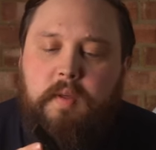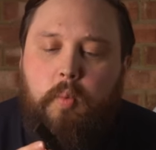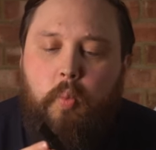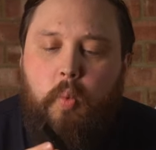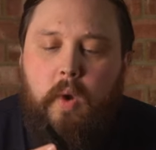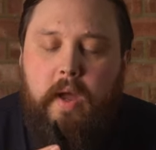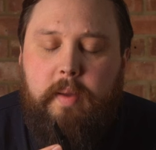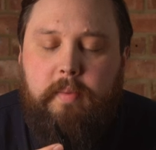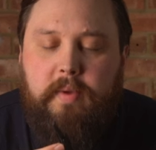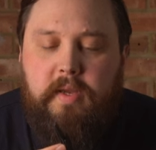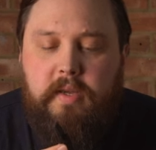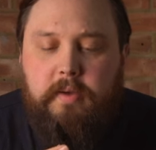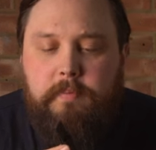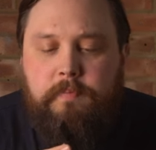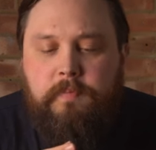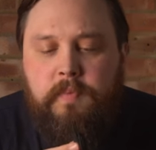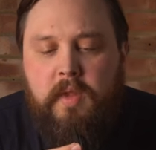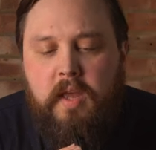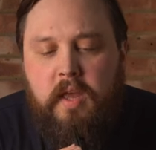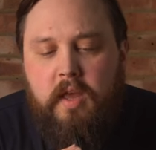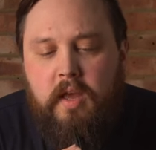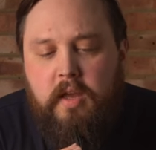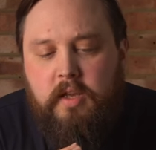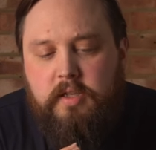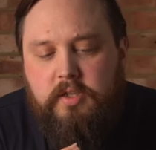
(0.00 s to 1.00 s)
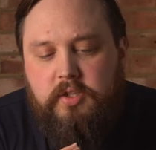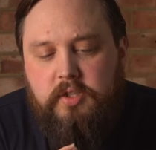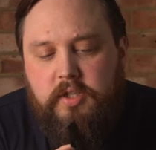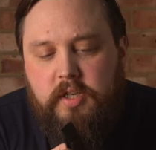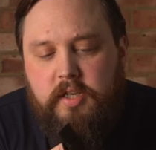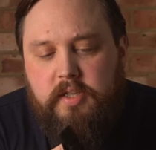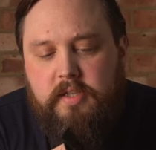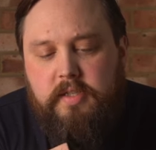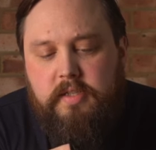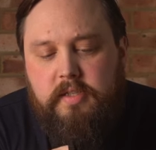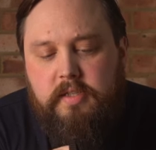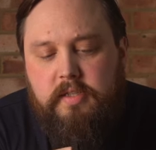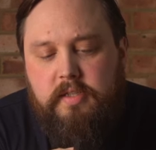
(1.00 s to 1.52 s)
webbing
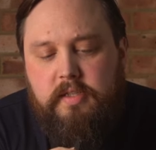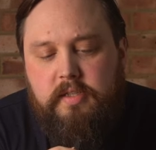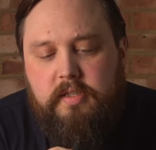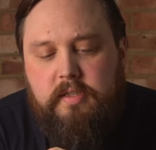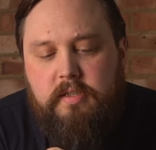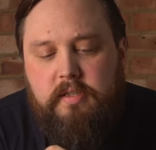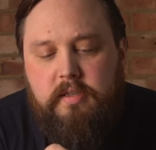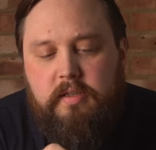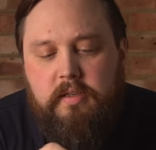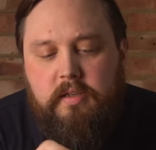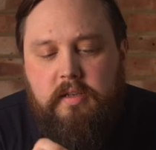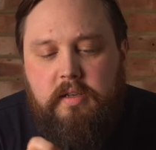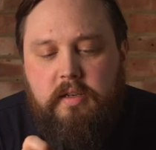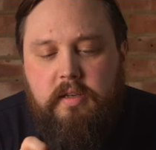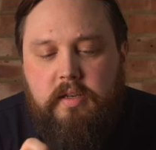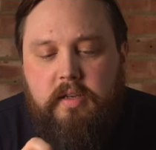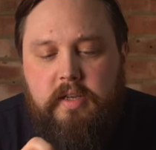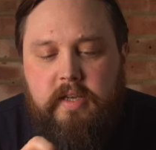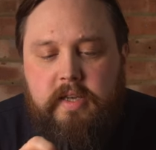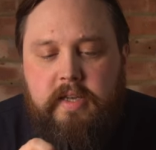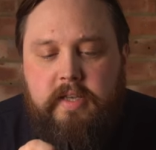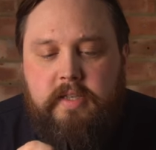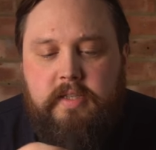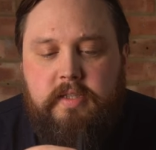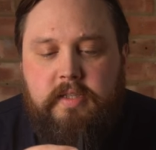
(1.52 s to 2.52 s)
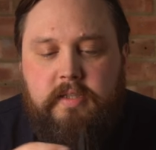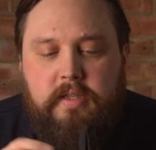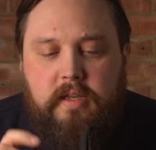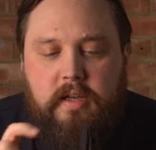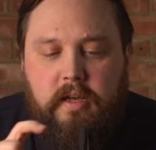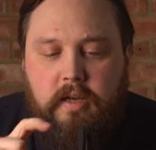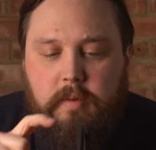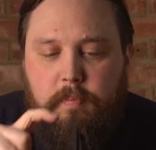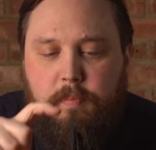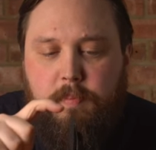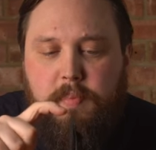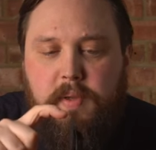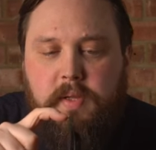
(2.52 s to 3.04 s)
just is
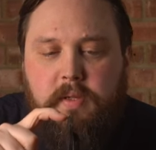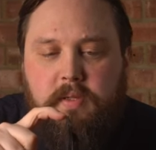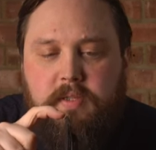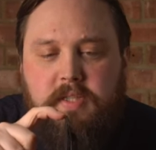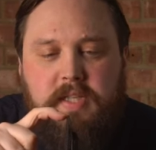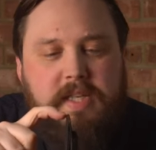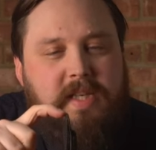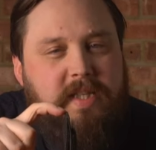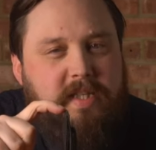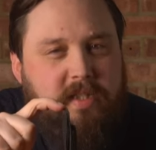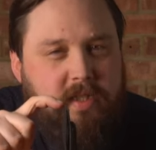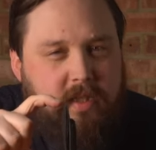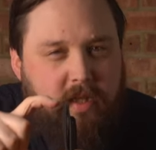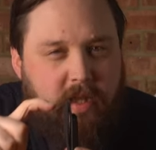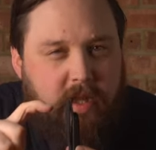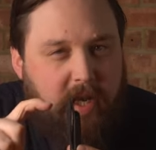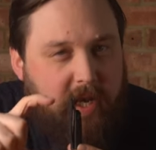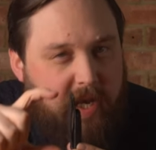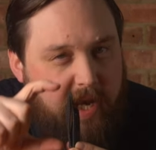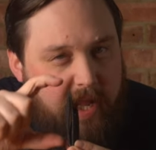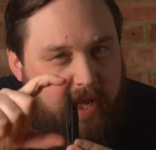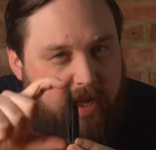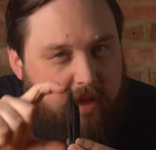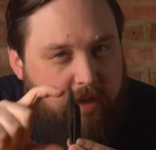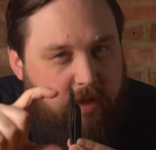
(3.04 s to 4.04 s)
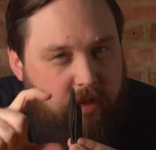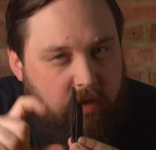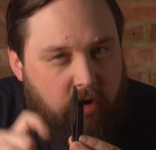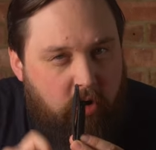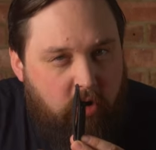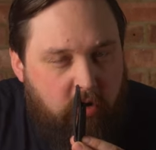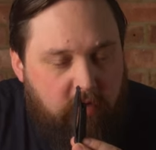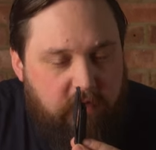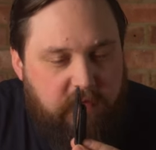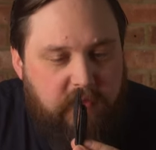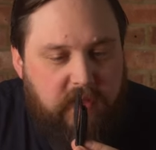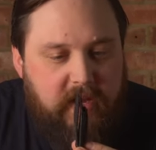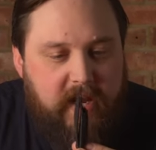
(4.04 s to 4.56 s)
like built into the length
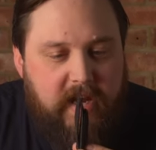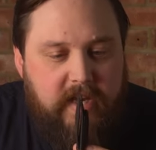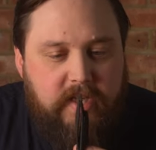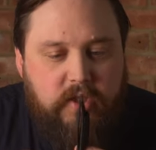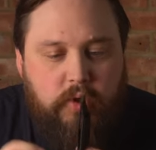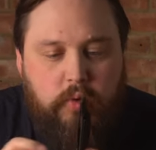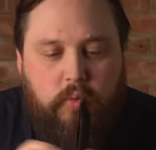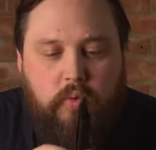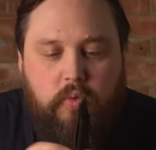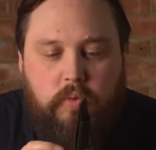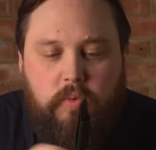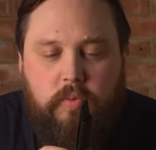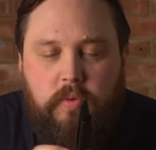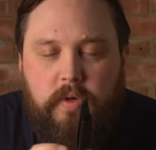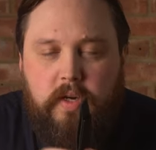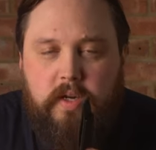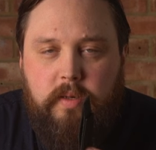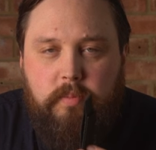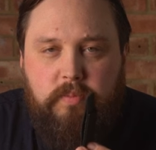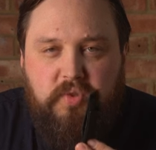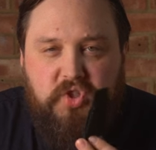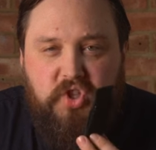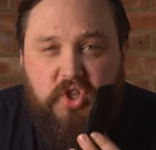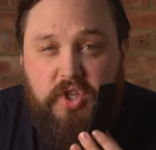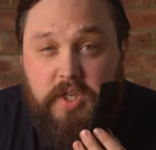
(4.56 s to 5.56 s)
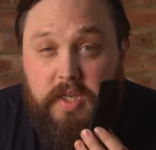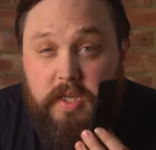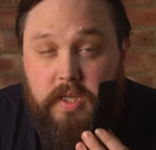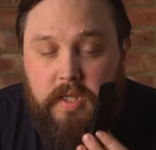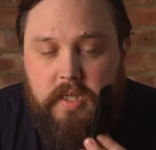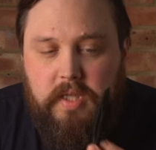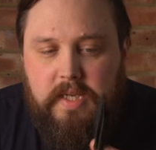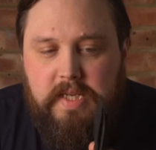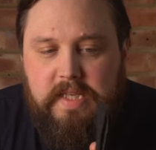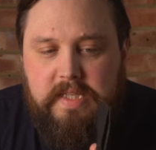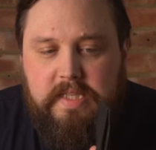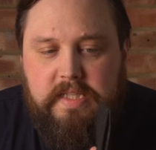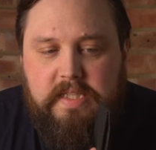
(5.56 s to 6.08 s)
of the actual
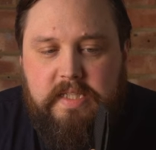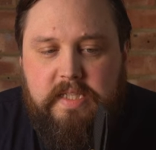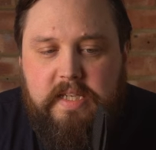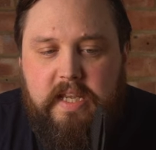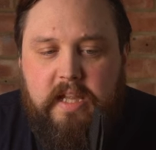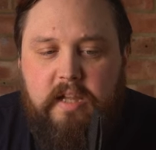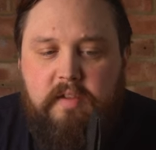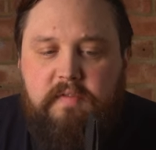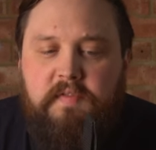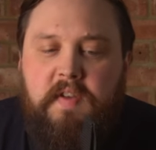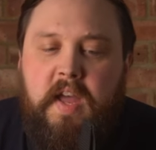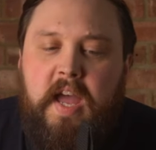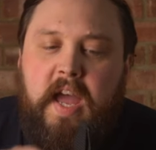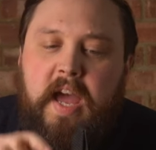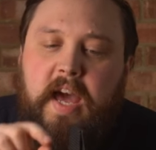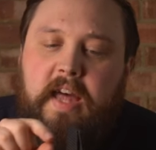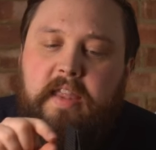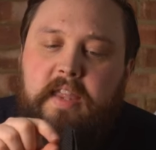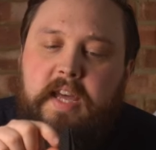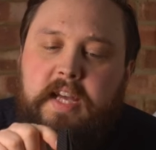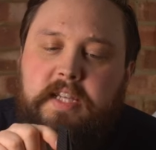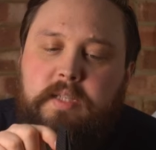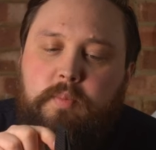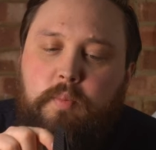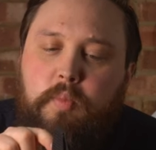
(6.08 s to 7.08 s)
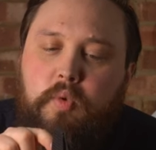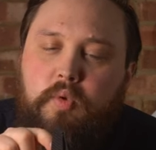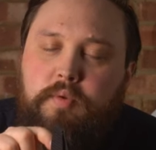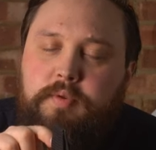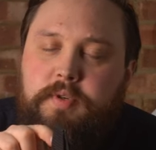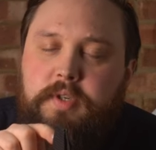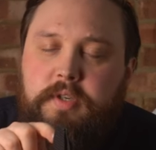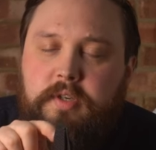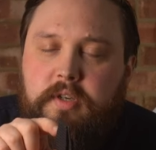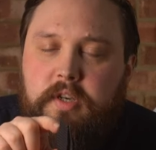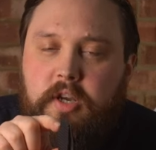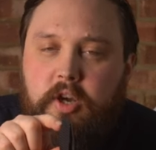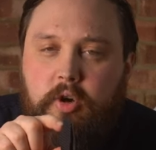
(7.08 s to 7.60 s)
sheath itself, and that's more
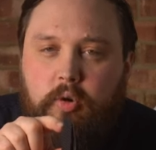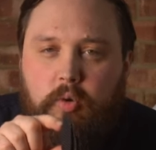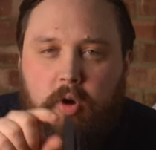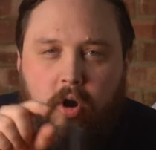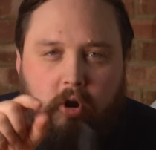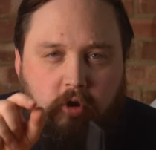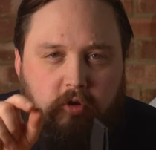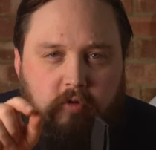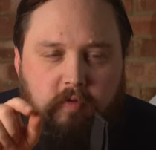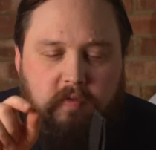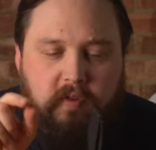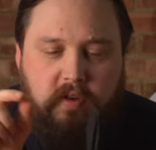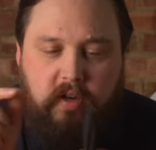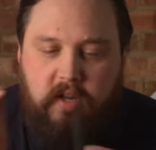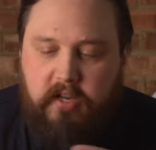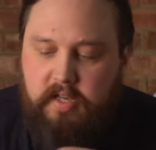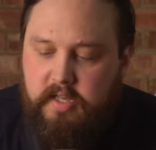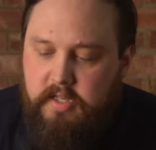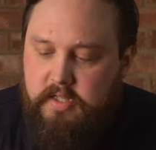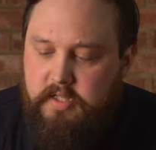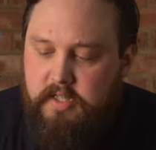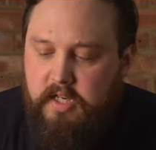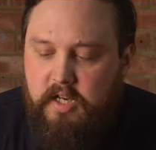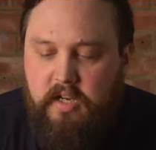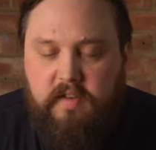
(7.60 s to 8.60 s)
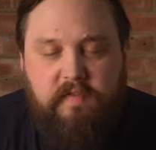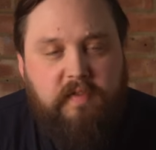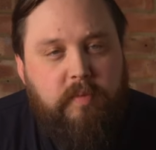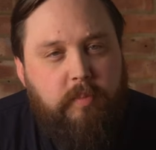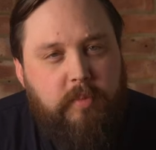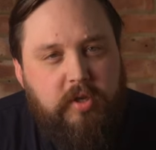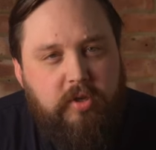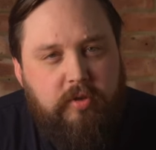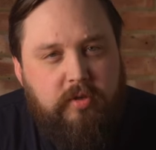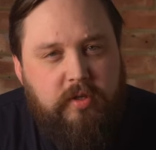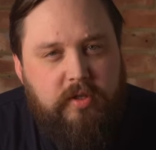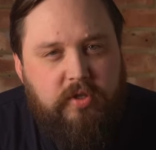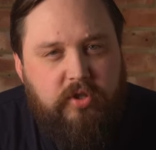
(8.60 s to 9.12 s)
to go over like a dive
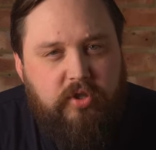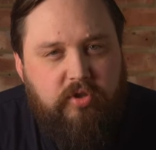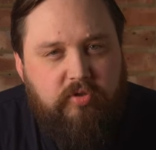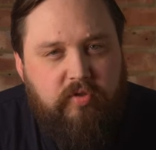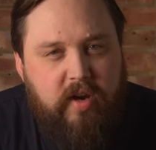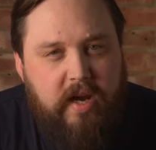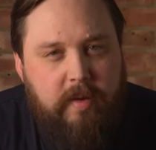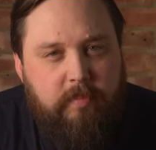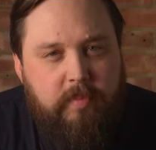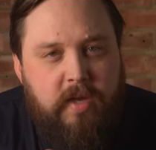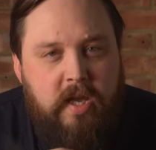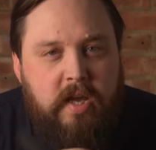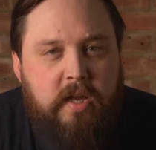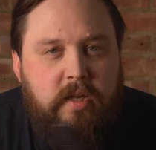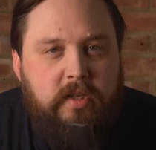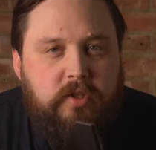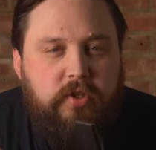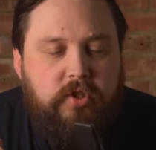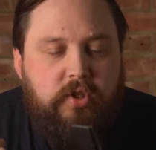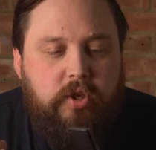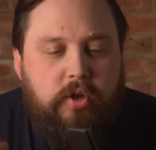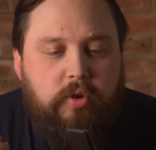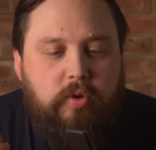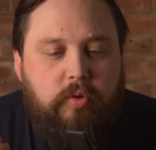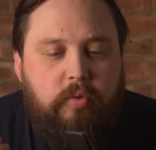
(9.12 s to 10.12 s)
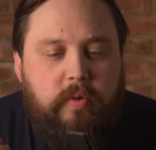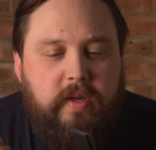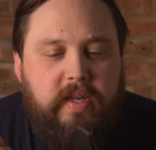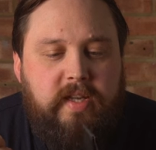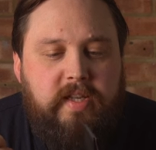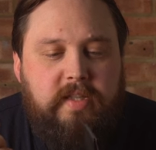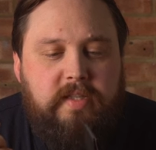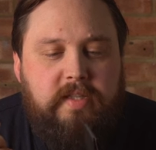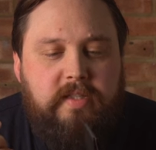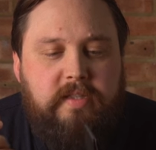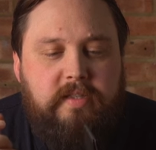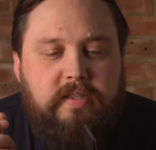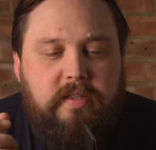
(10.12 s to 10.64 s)
computer strap, so
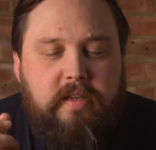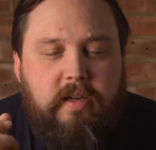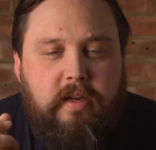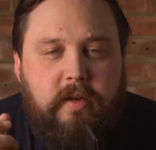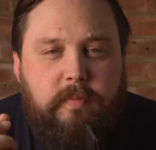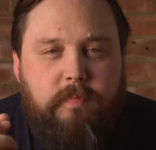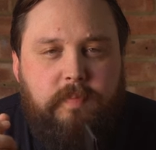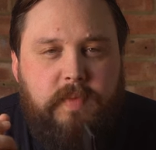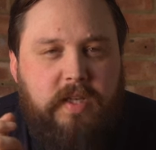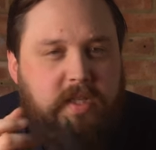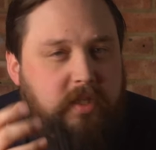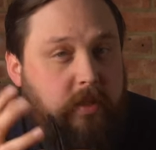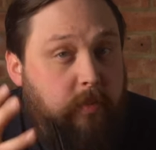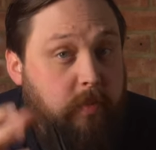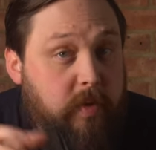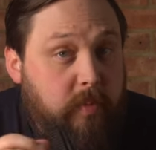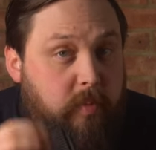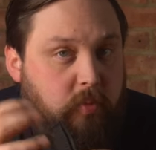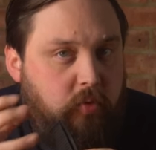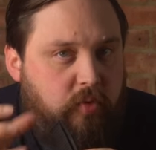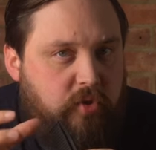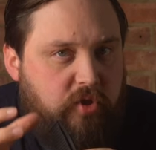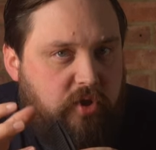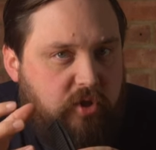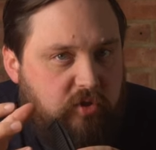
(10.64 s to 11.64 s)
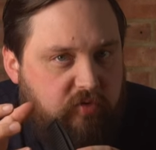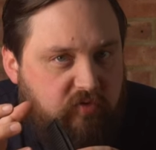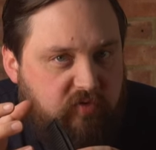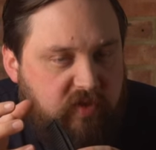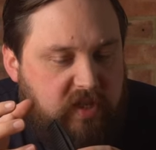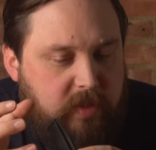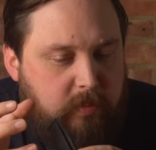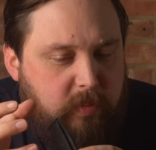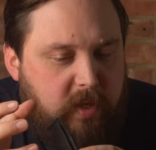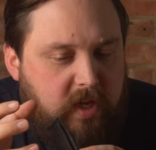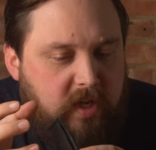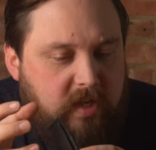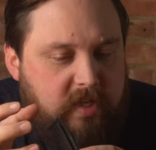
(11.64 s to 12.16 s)
it's a bit more
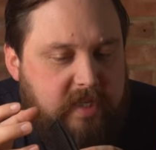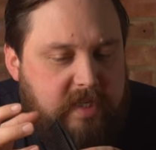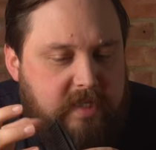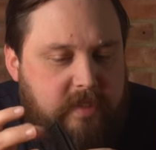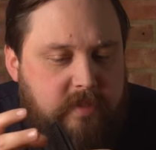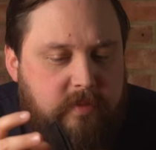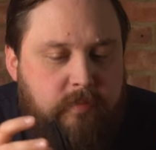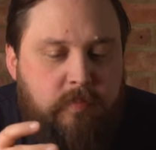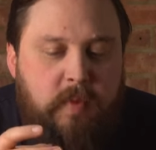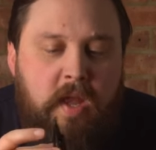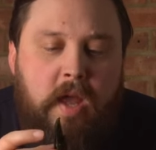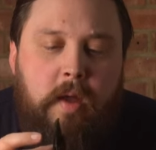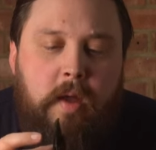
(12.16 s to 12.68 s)
streamlined.